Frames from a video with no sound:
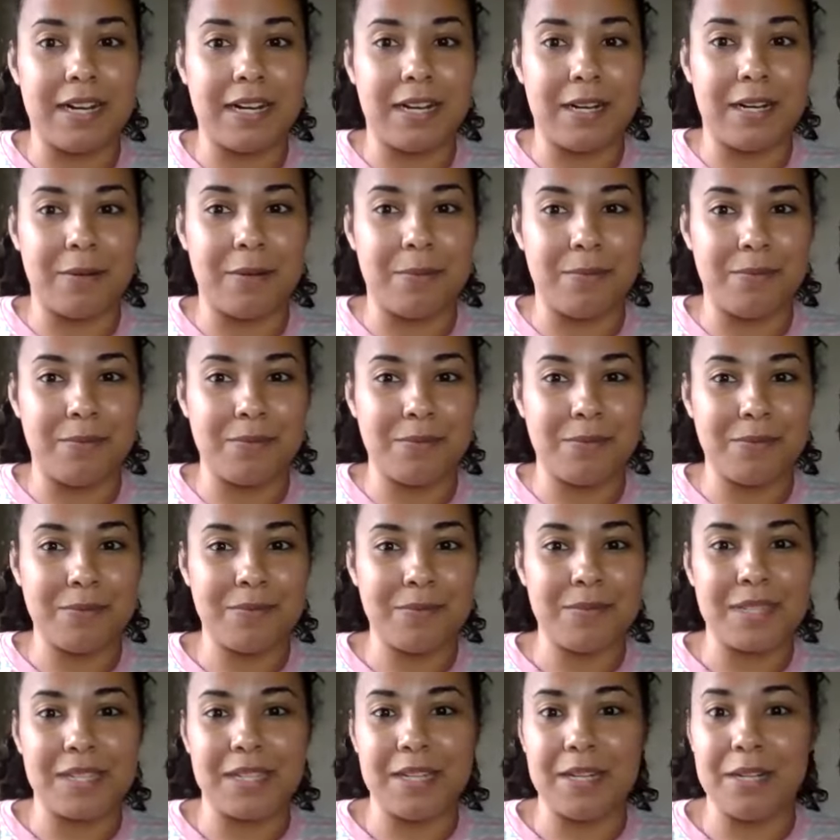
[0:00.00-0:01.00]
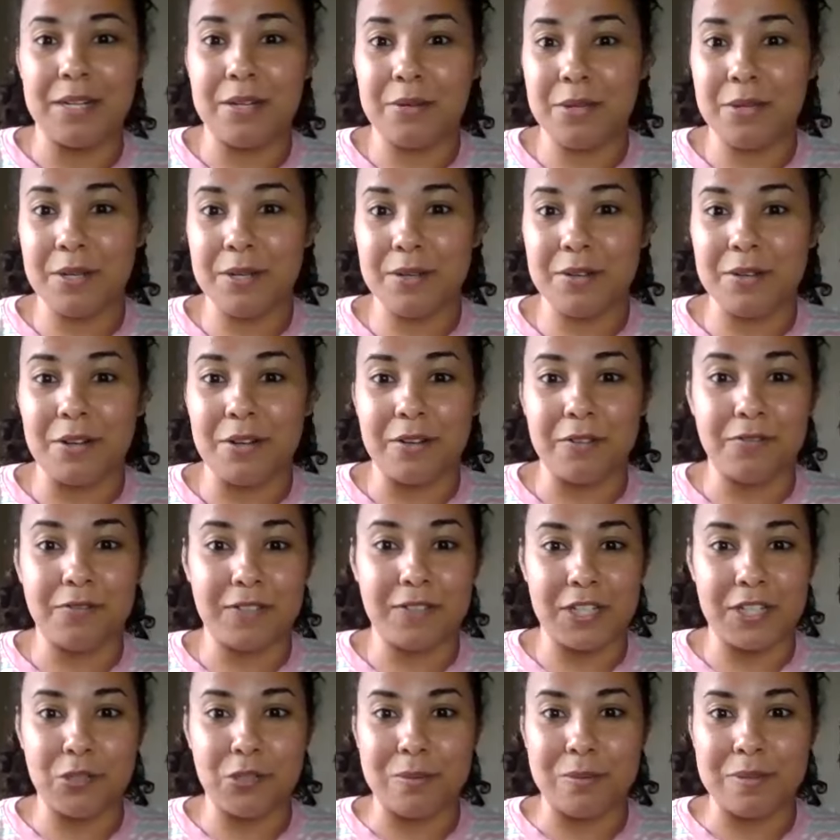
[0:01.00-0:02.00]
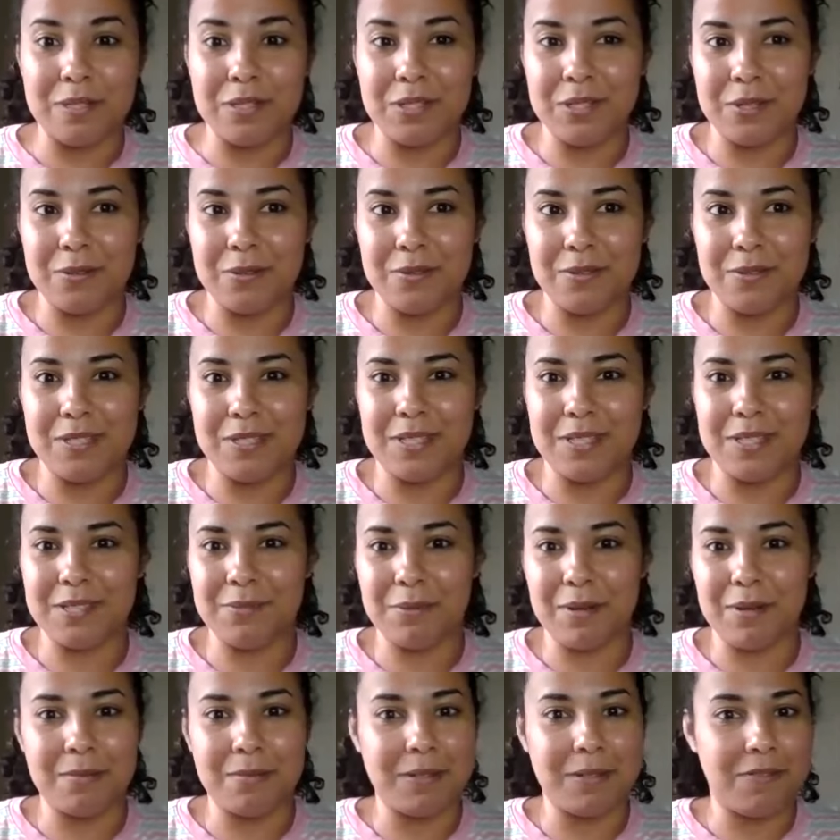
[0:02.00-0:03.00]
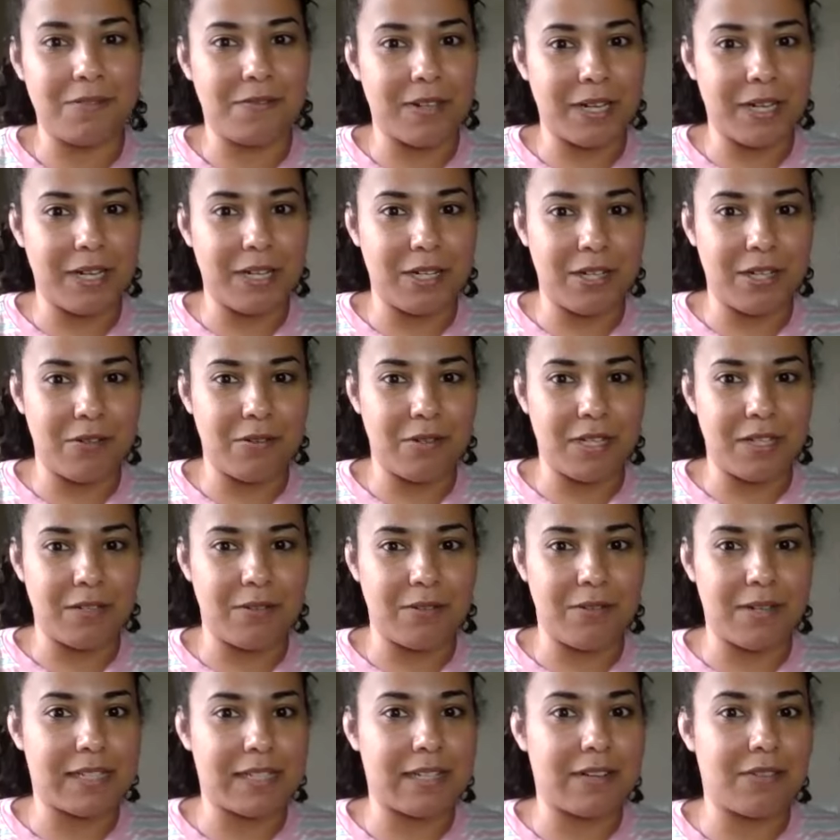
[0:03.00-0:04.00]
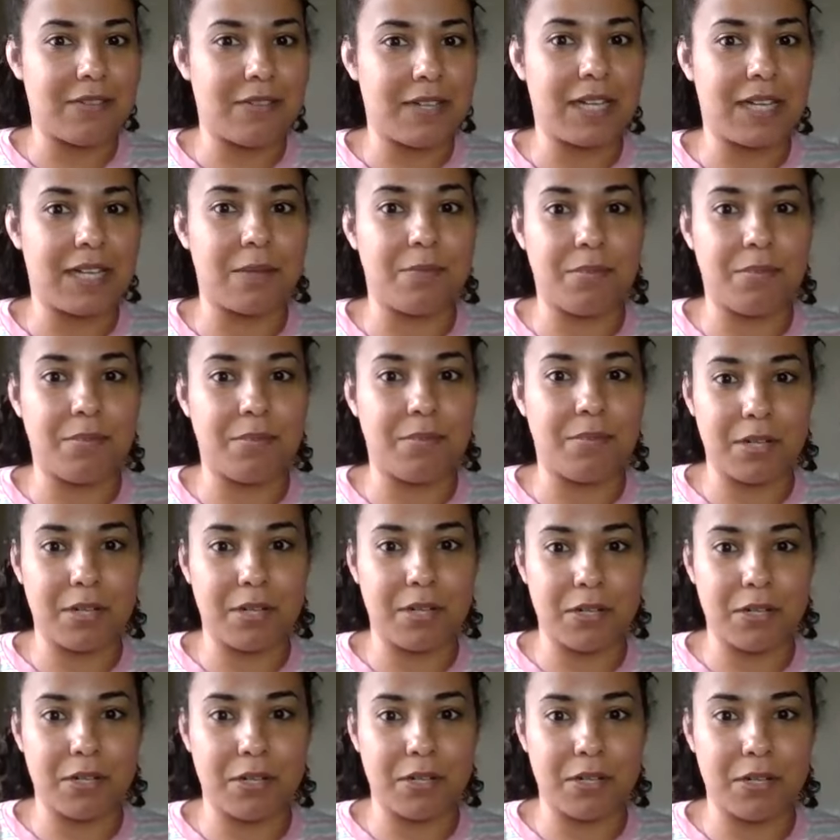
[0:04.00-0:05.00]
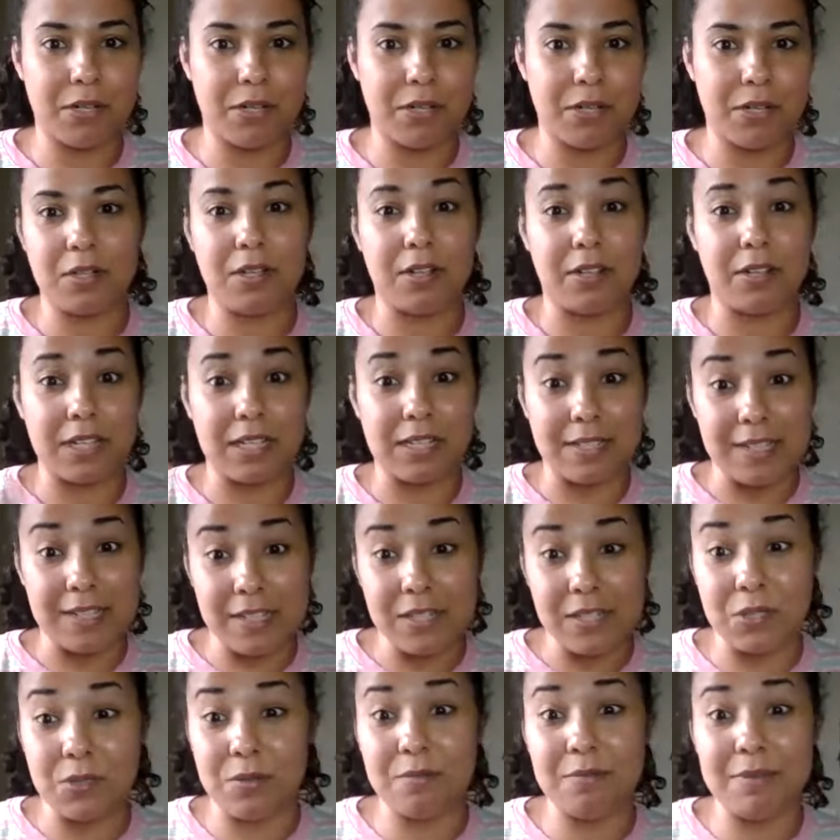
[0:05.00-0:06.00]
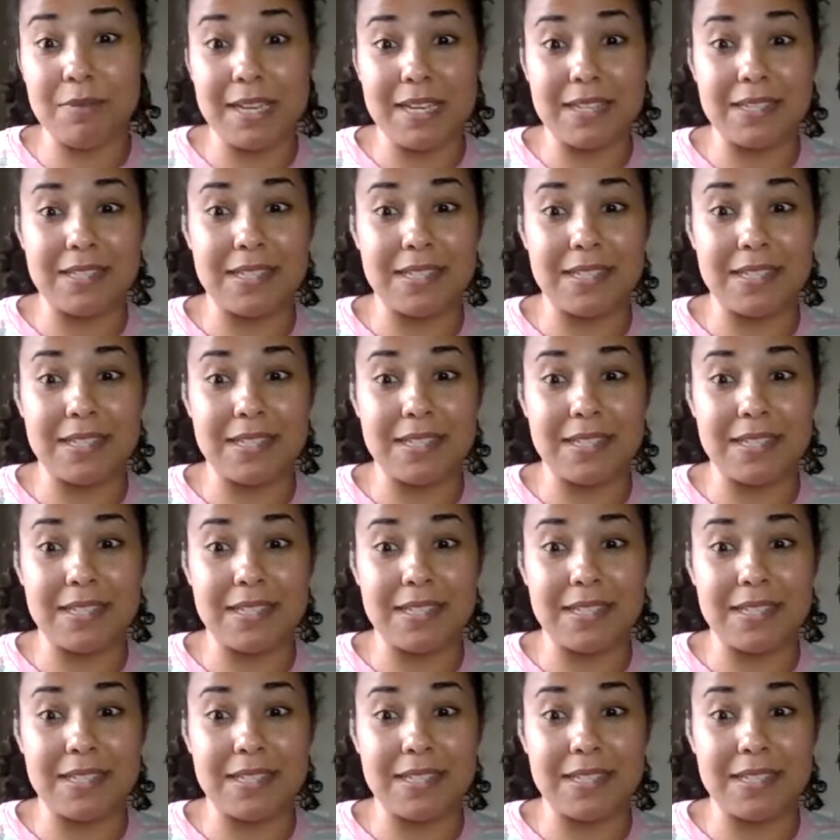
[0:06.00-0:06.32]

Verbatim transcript: Um, and I know you're all freshmen, so this is probably very new to you to have like a personal tutor on a classroom